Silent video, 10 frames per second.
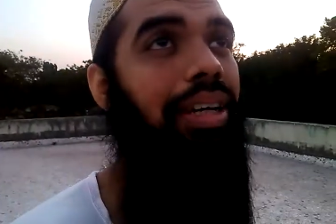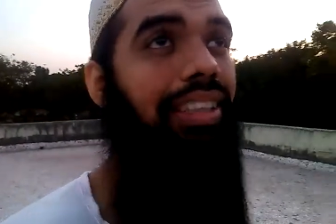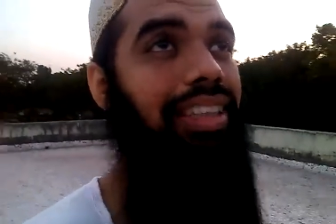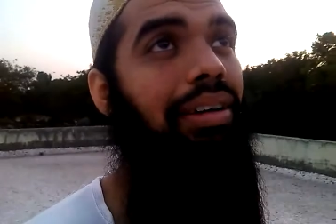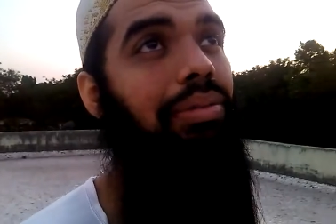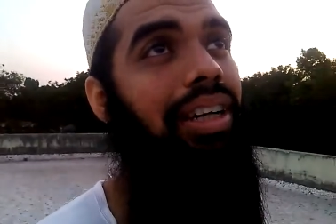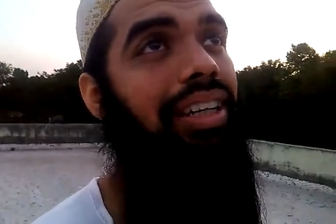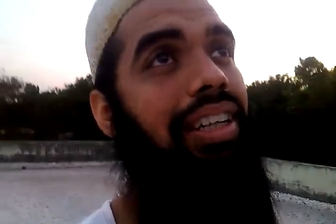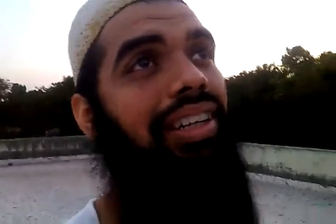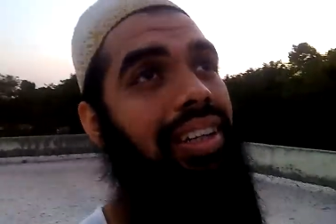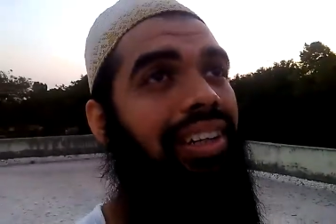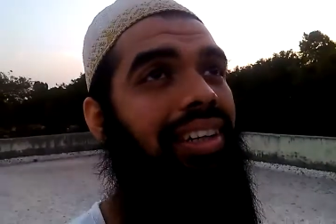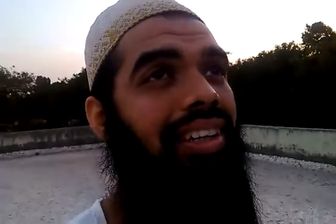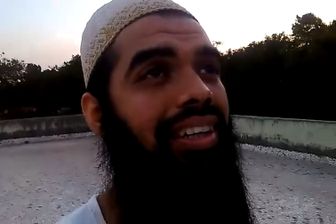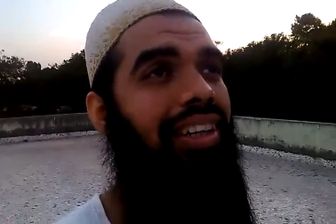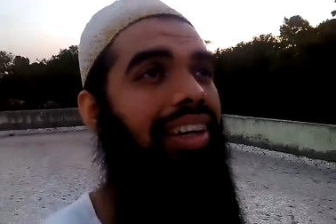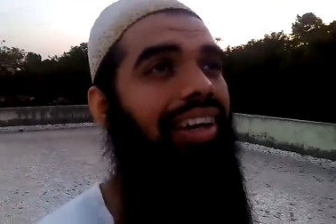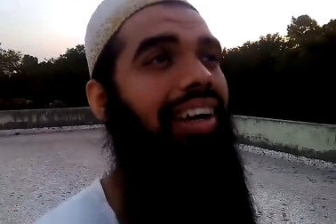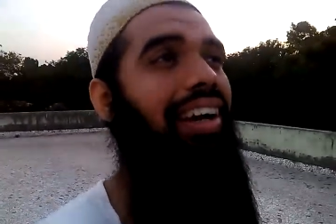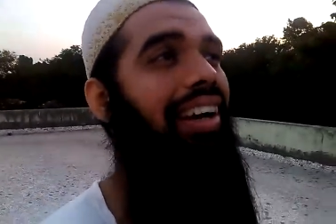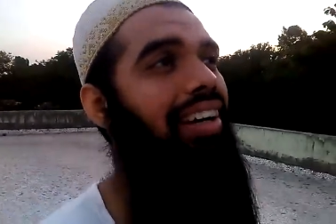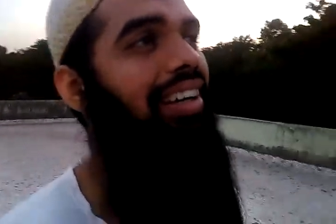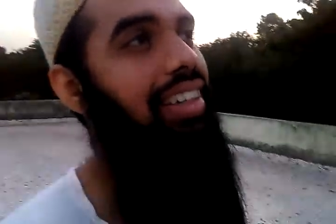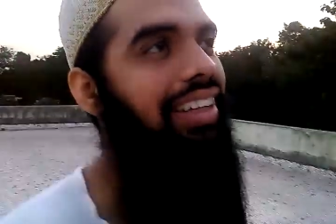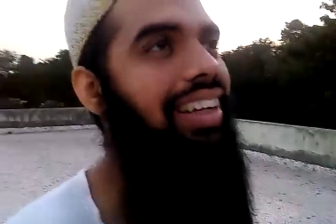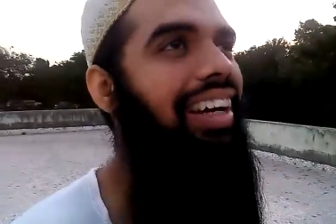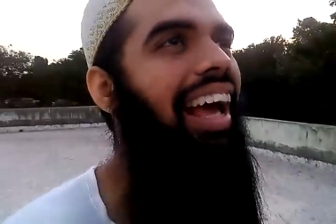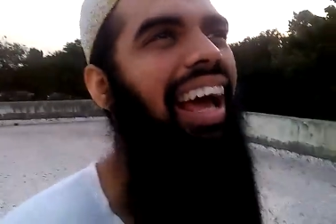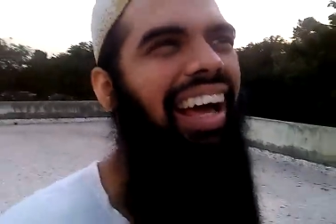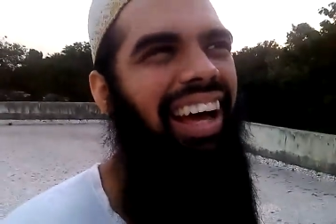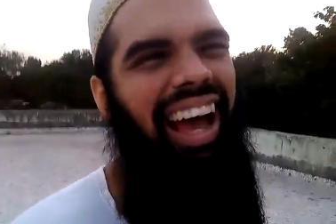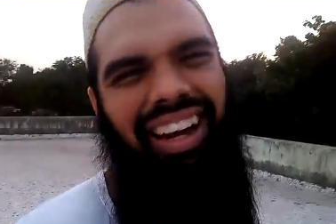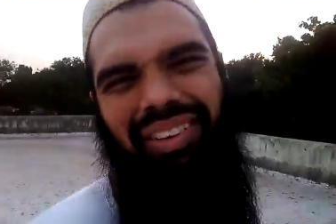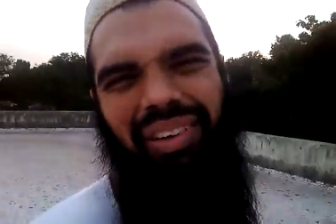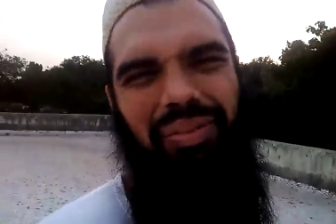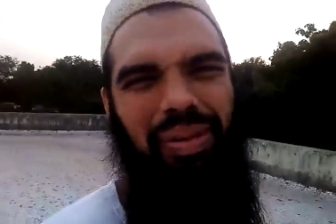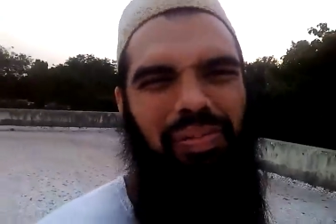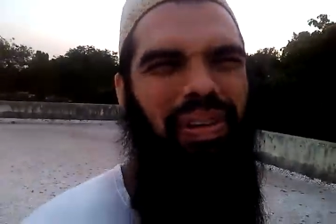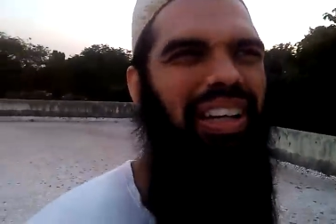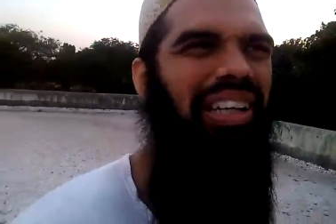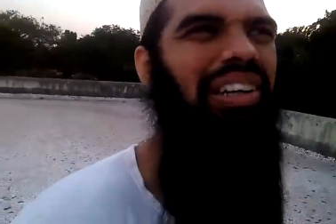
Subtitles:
exam that day. Yeah, and I know people